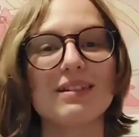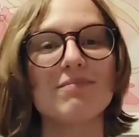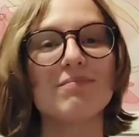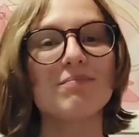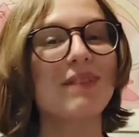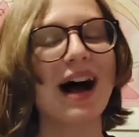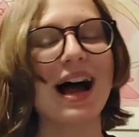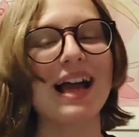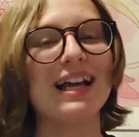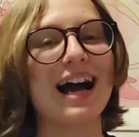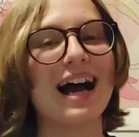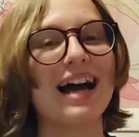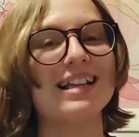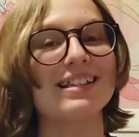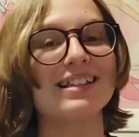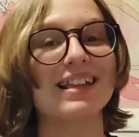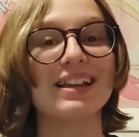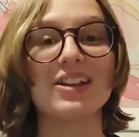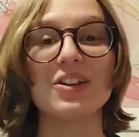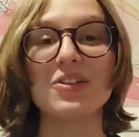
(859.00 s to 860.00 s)
Bye guys,
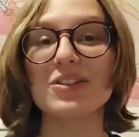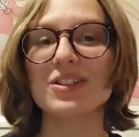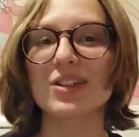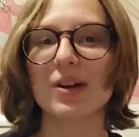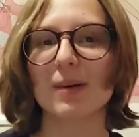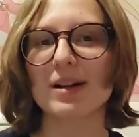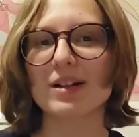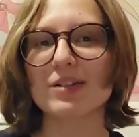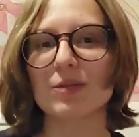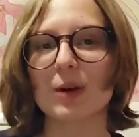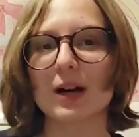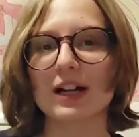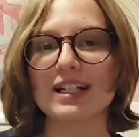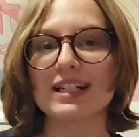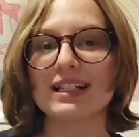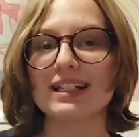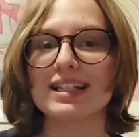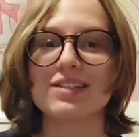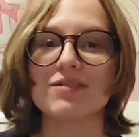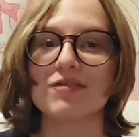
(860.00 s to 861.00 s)
thank you so much for
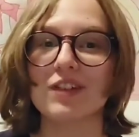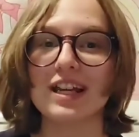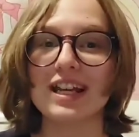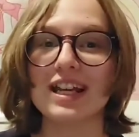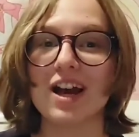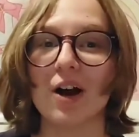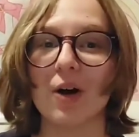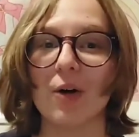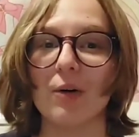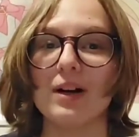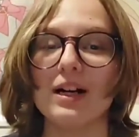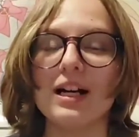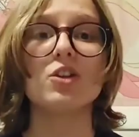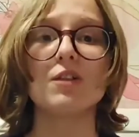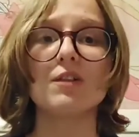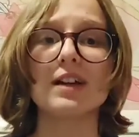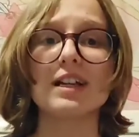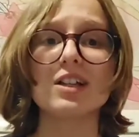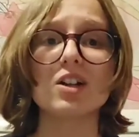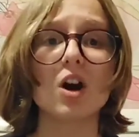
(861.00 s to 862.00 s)
watching this video.
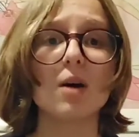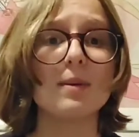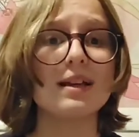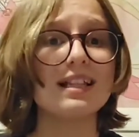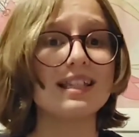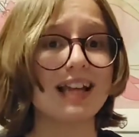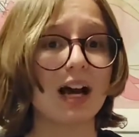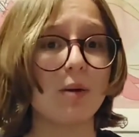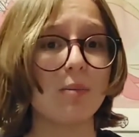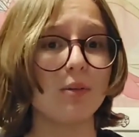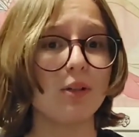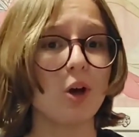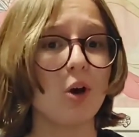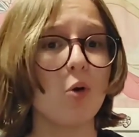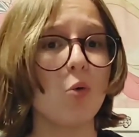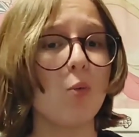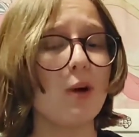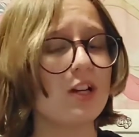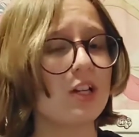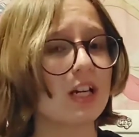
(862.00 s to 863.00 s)
Don't forget to comment down below
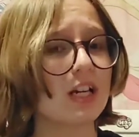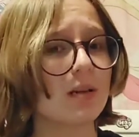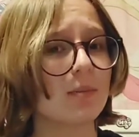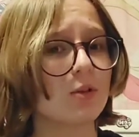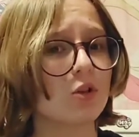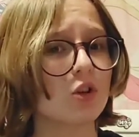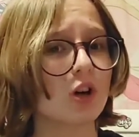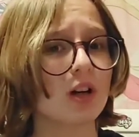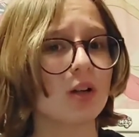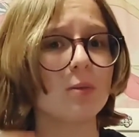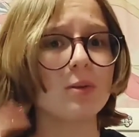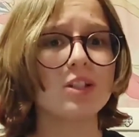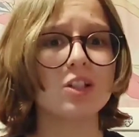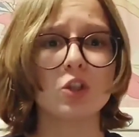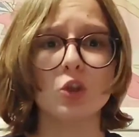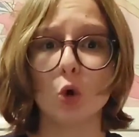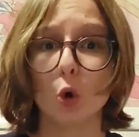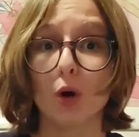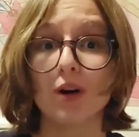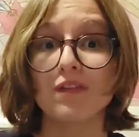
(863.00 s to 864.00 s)
which animatronic was
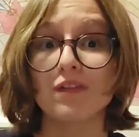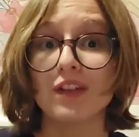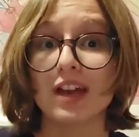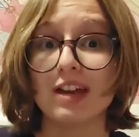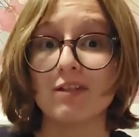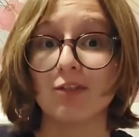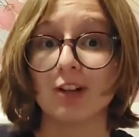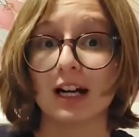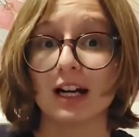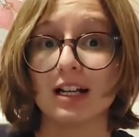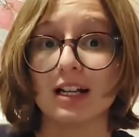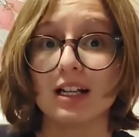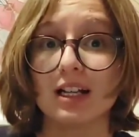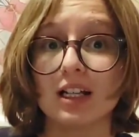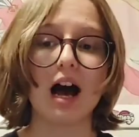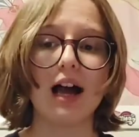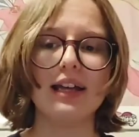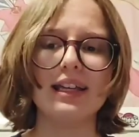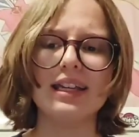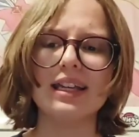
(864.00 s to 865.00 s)
your favorite.
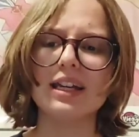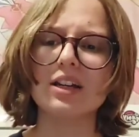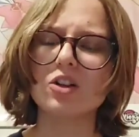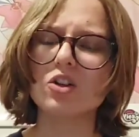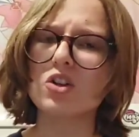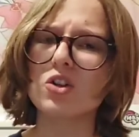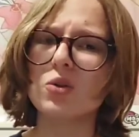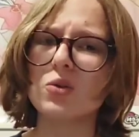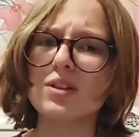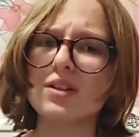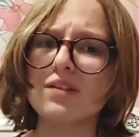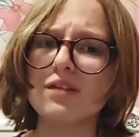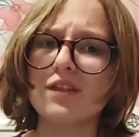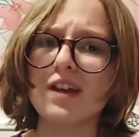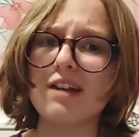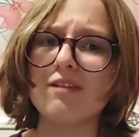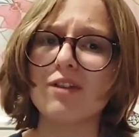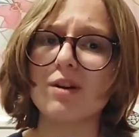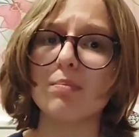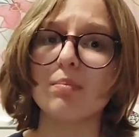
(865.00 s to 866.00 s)
I can't choose a
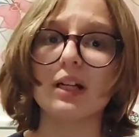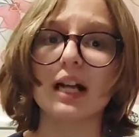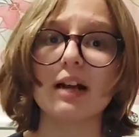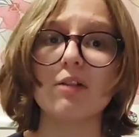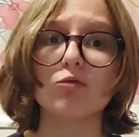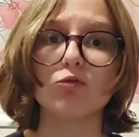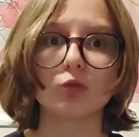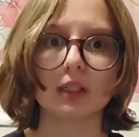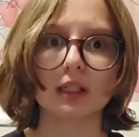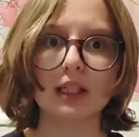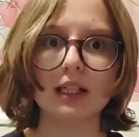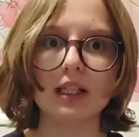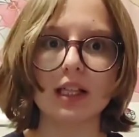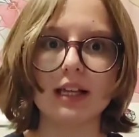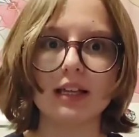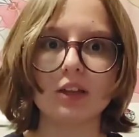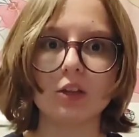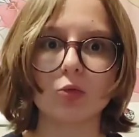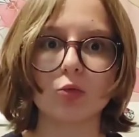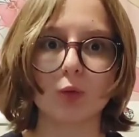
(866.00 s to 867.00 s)
favorite, but I really
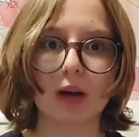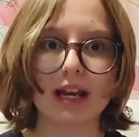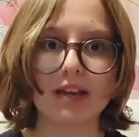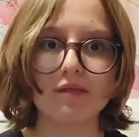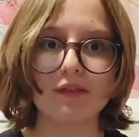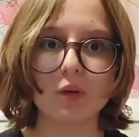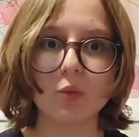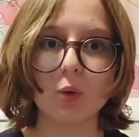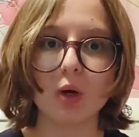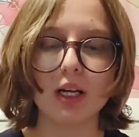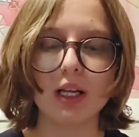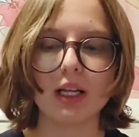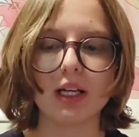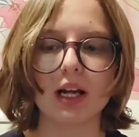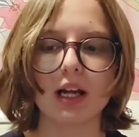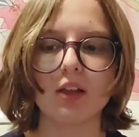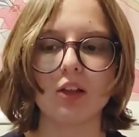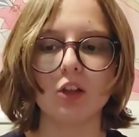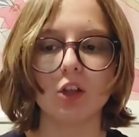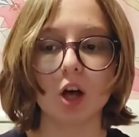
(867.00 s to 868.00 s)
like the Raven one, and
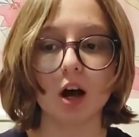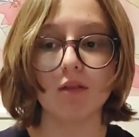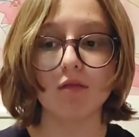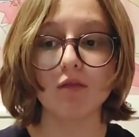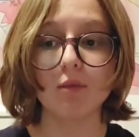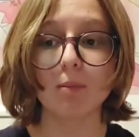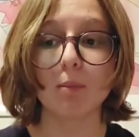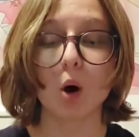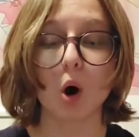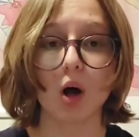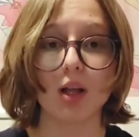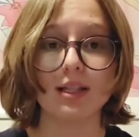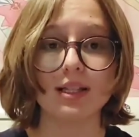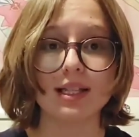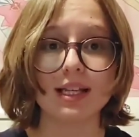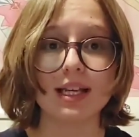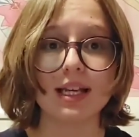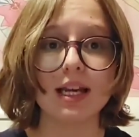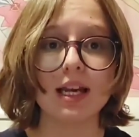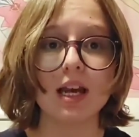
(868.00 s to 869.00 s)
I loved
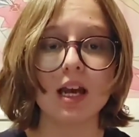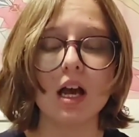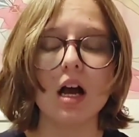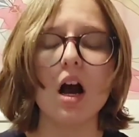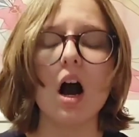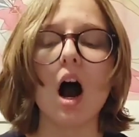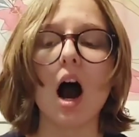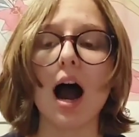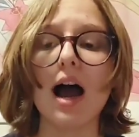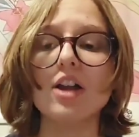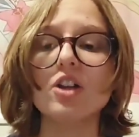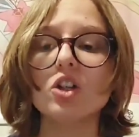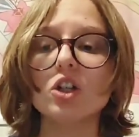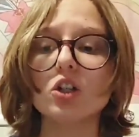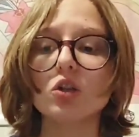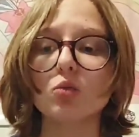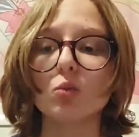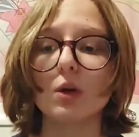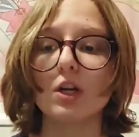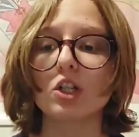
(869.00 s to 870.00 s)
Monty. I
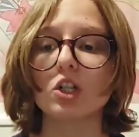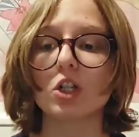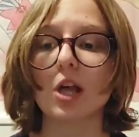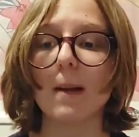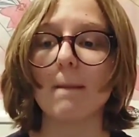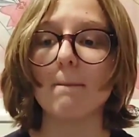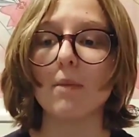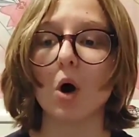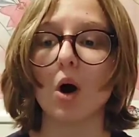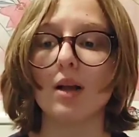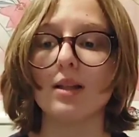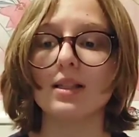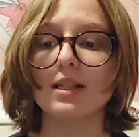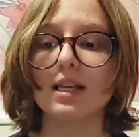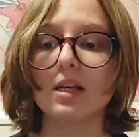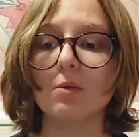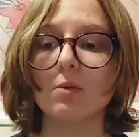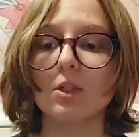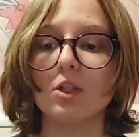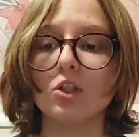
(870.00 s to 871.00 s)
just wish that
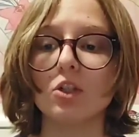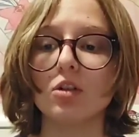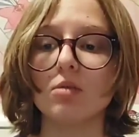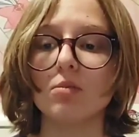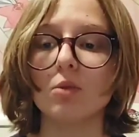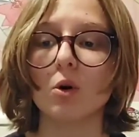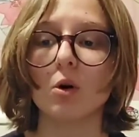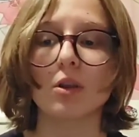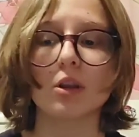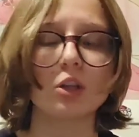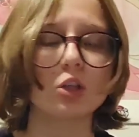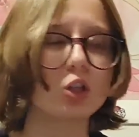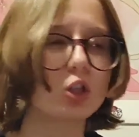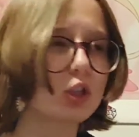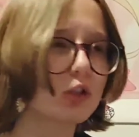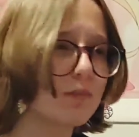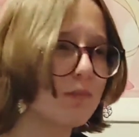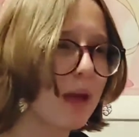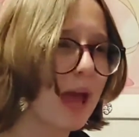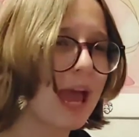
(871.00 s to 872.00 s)
Monty would do more than
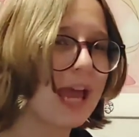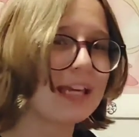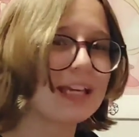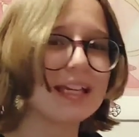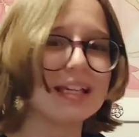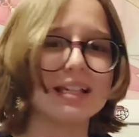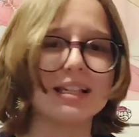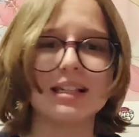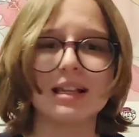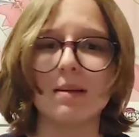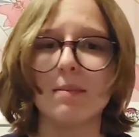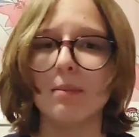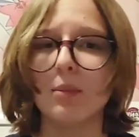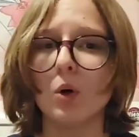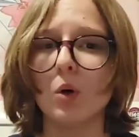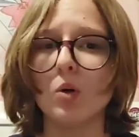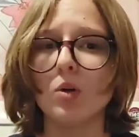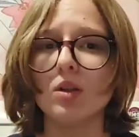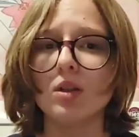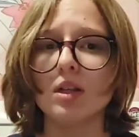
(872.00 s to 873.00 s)
just bang his
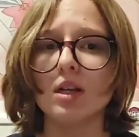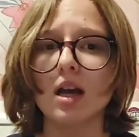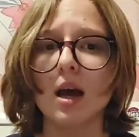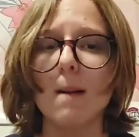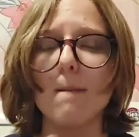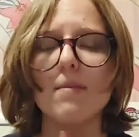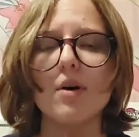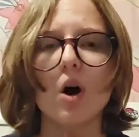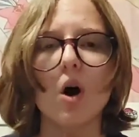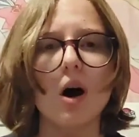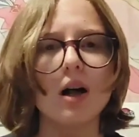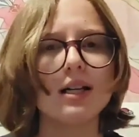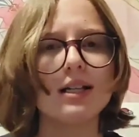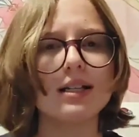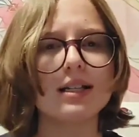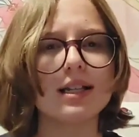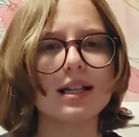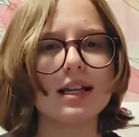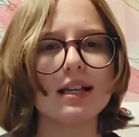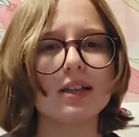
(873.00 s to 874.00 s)
cymbals. But
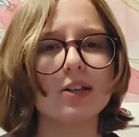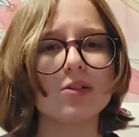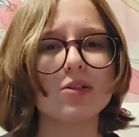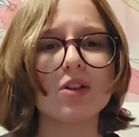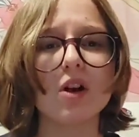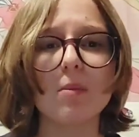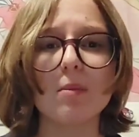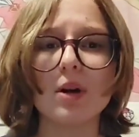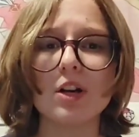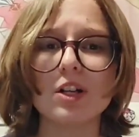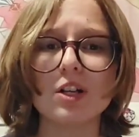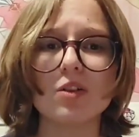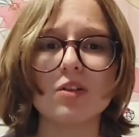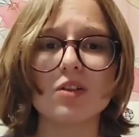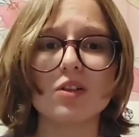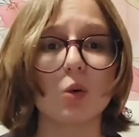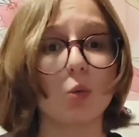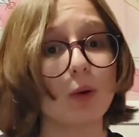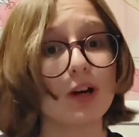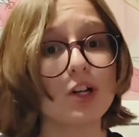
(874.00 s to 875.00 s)
honestly, there's not much
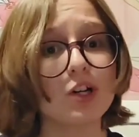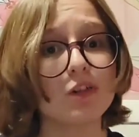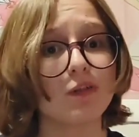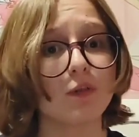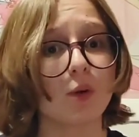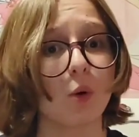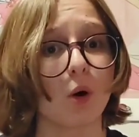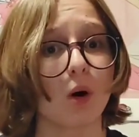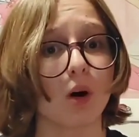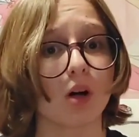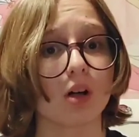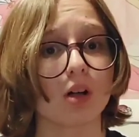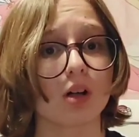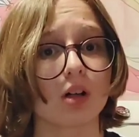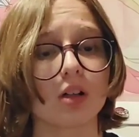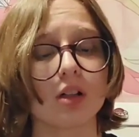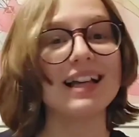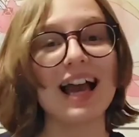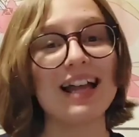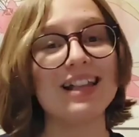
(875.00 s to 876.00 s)
else to wish for.
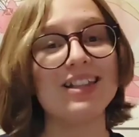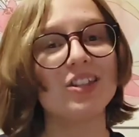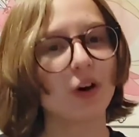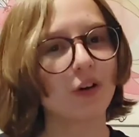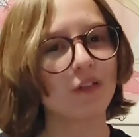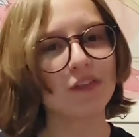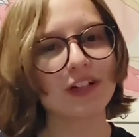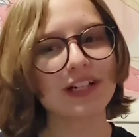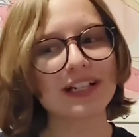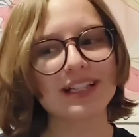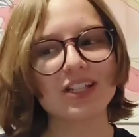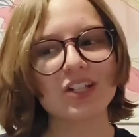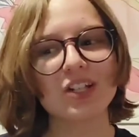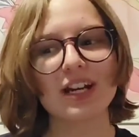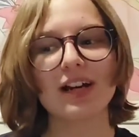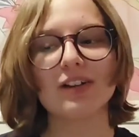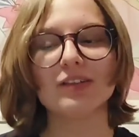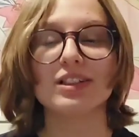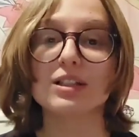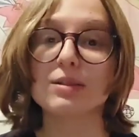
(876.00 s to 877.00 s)
And don't forget to
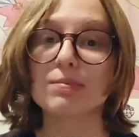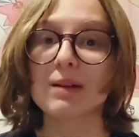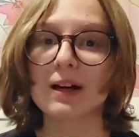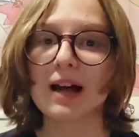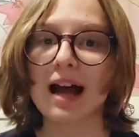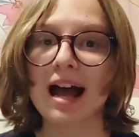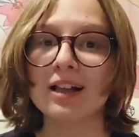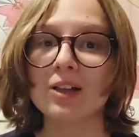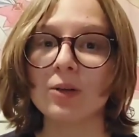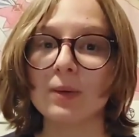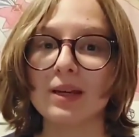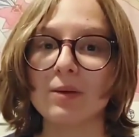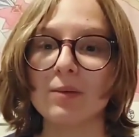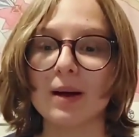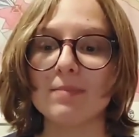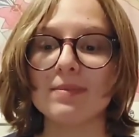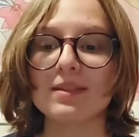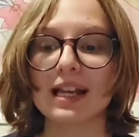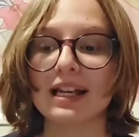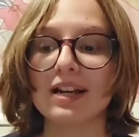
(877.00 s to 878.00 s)
check out the Spirit Halloween
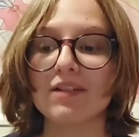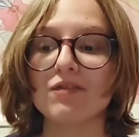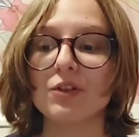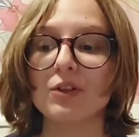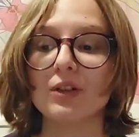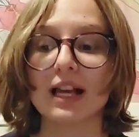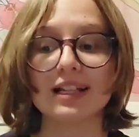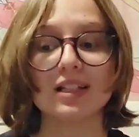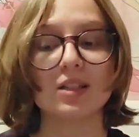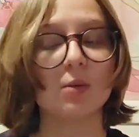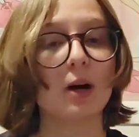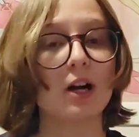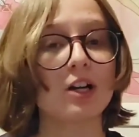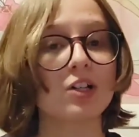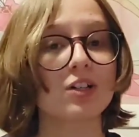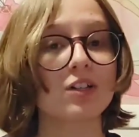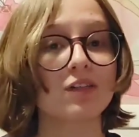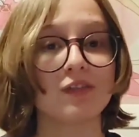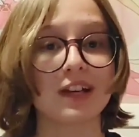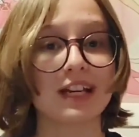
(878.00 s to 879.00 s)
website if you'd like to
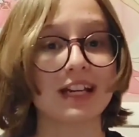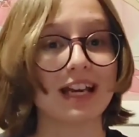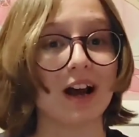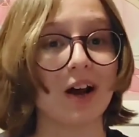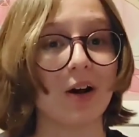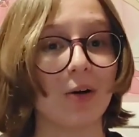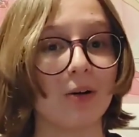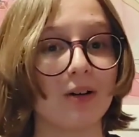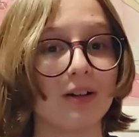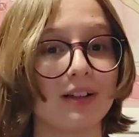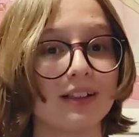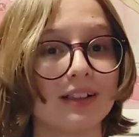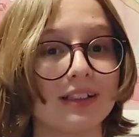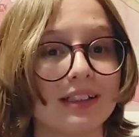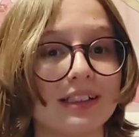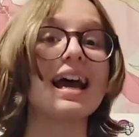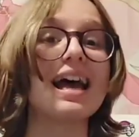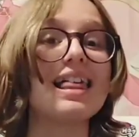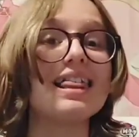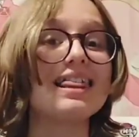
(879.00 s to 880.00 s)
watch the video.
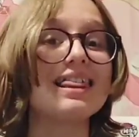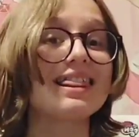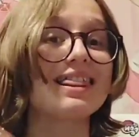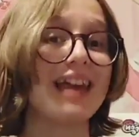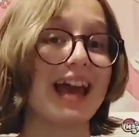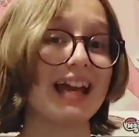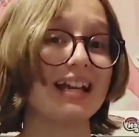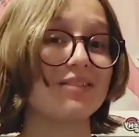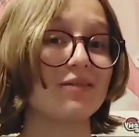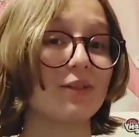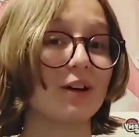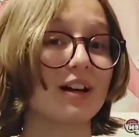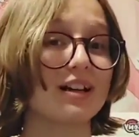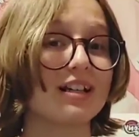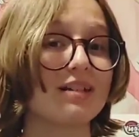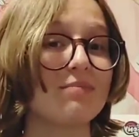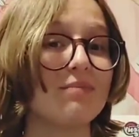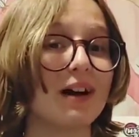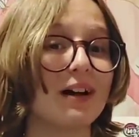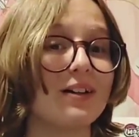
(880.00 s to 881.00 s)
Thanks for
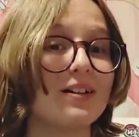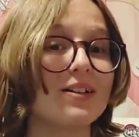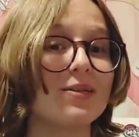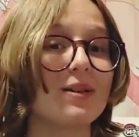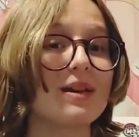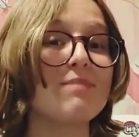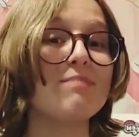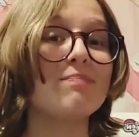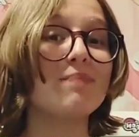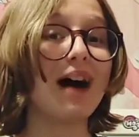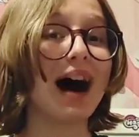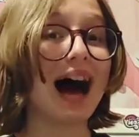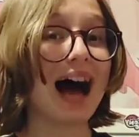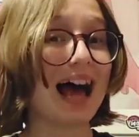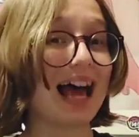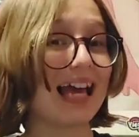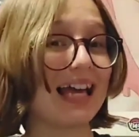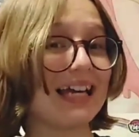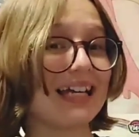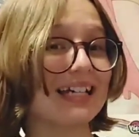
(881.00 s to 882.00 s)
watching, Buttersweet.
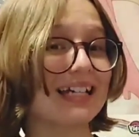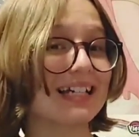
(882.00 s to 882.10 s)
Bye!